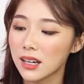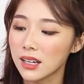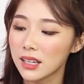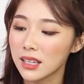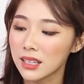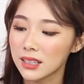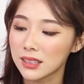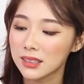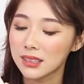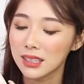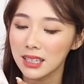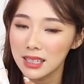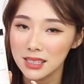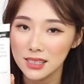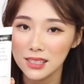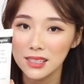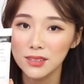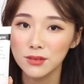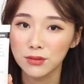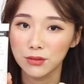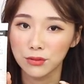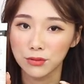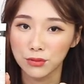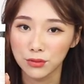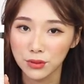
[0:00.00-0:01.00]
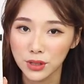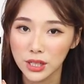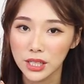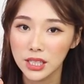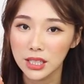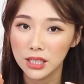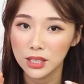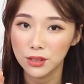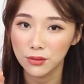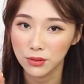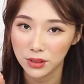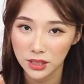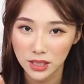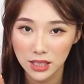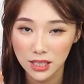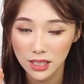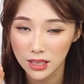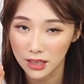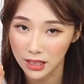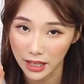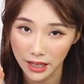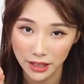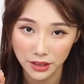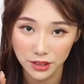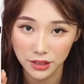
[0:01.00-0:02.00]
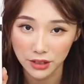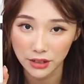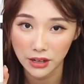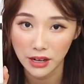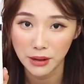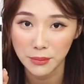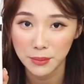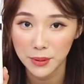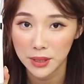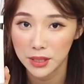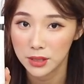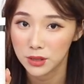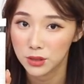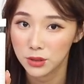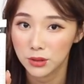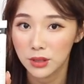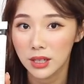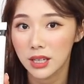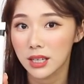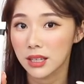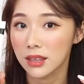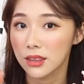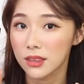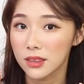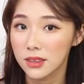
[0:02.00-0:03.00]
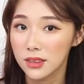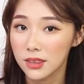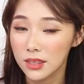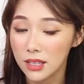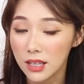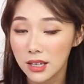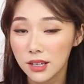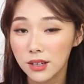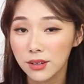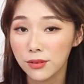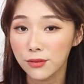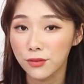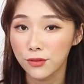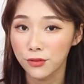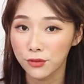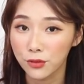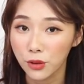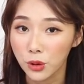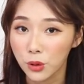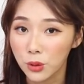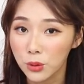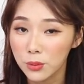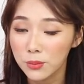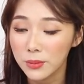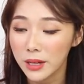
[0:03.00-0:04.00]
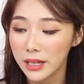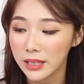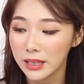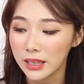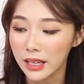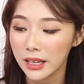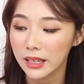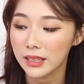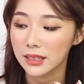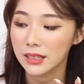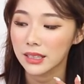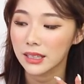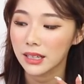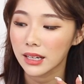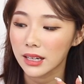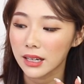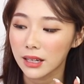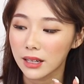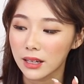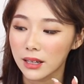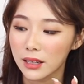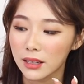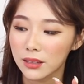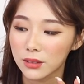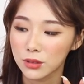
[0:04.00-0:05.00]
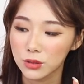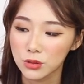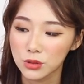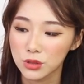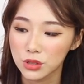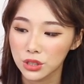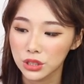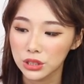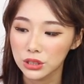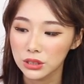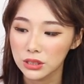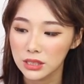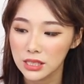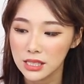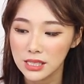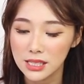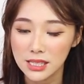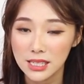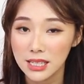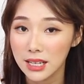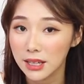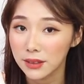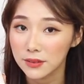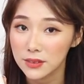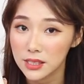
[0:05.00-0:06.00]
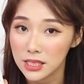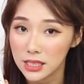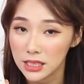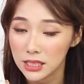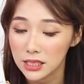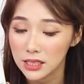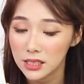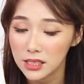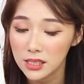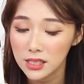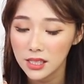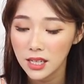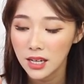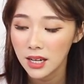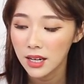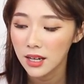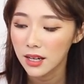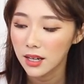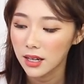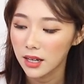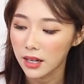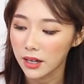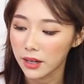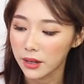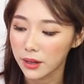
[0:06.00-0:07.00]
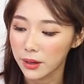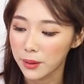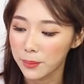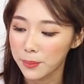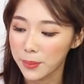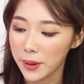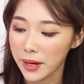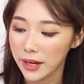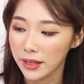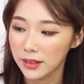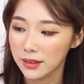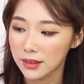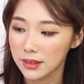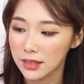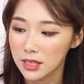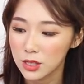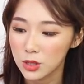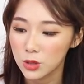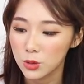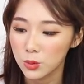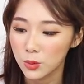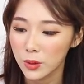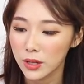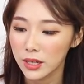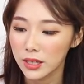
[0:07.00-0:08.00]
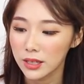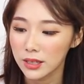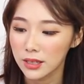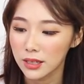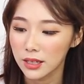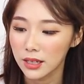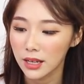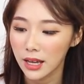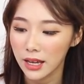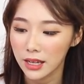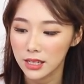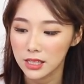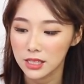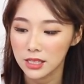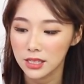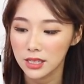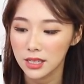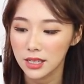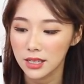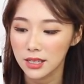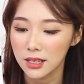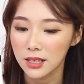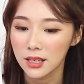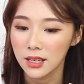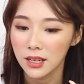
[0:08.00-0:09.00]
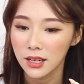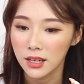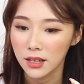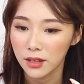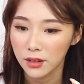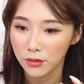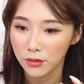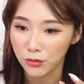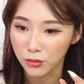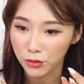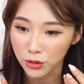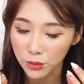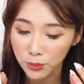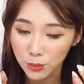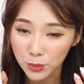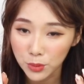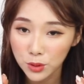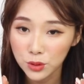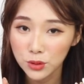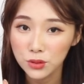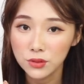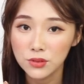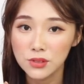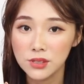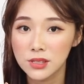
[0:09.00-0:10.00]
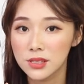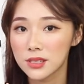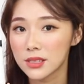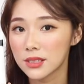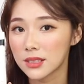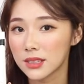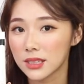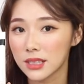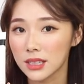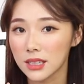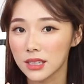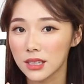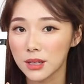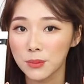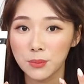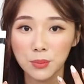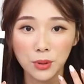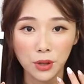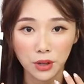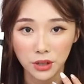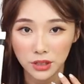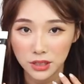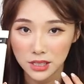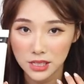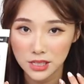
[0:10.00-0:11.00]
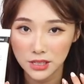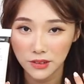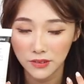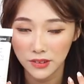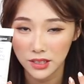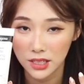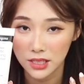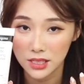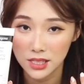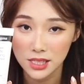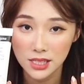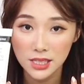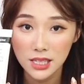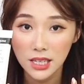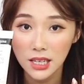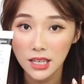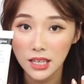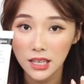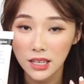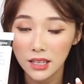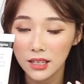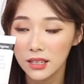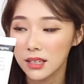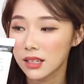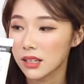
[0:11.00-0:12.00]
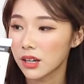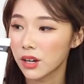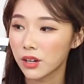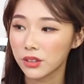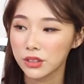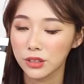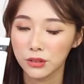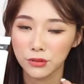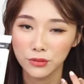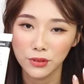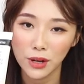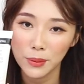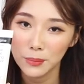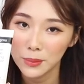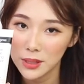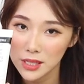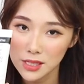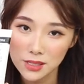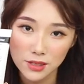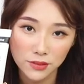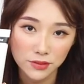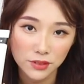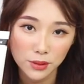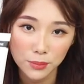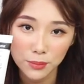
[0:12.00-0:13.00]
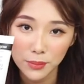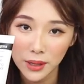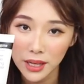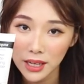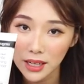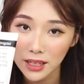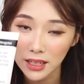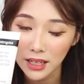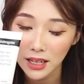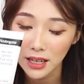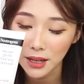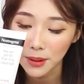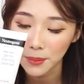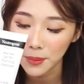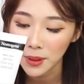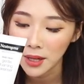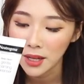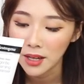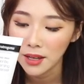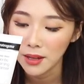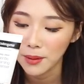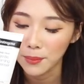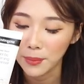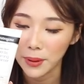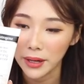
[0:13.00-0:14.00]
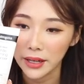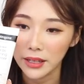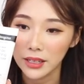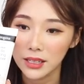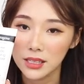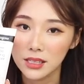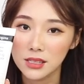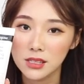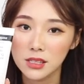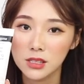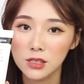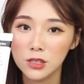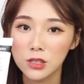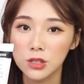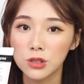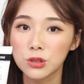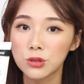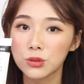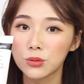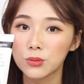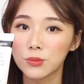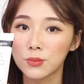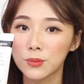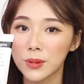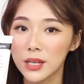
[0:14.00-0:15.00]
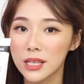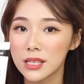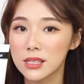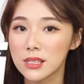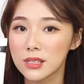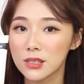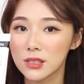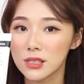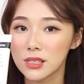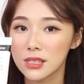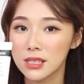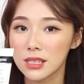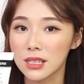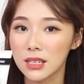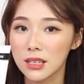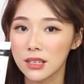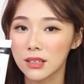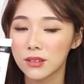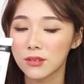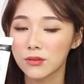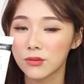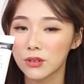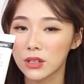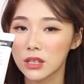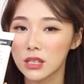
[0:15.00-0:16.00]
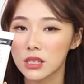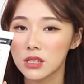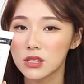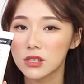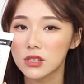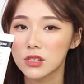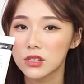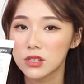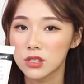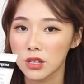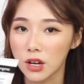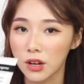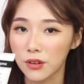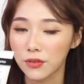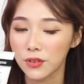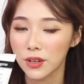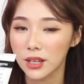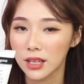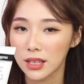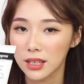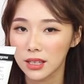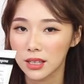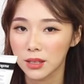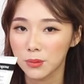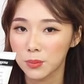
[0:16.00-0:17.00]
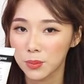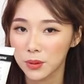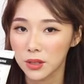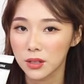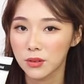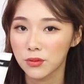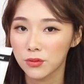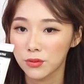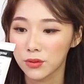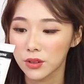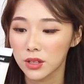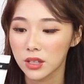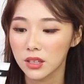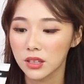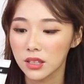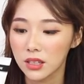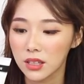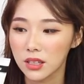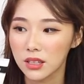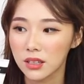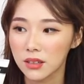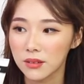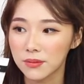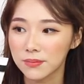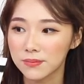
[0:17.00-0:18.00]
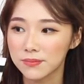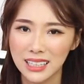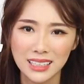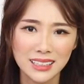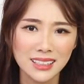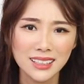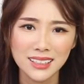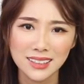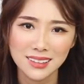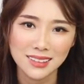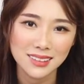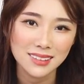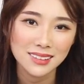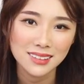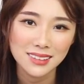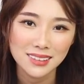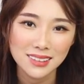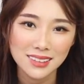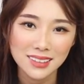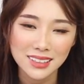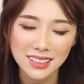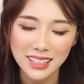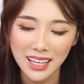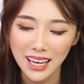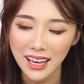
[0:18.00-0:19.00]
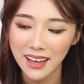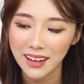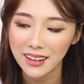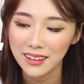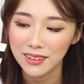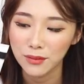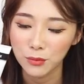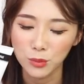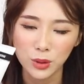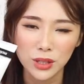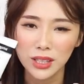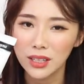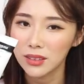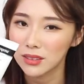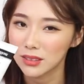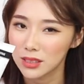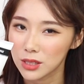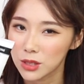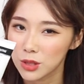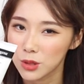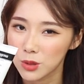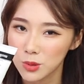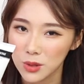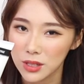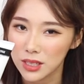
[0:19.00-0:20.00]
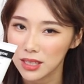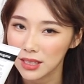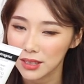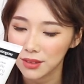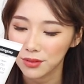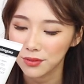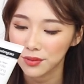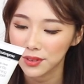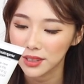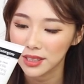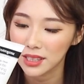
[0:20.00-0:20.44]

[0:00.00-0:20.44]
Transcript: It doesn't really, really lather up into a thick foam, unlike the usual DCFCs. But this one actually removes the impurities from your skin, all the remnants of the makeup, but it still makes your skin really soft and keep it really clean. Yeah, without the squeaky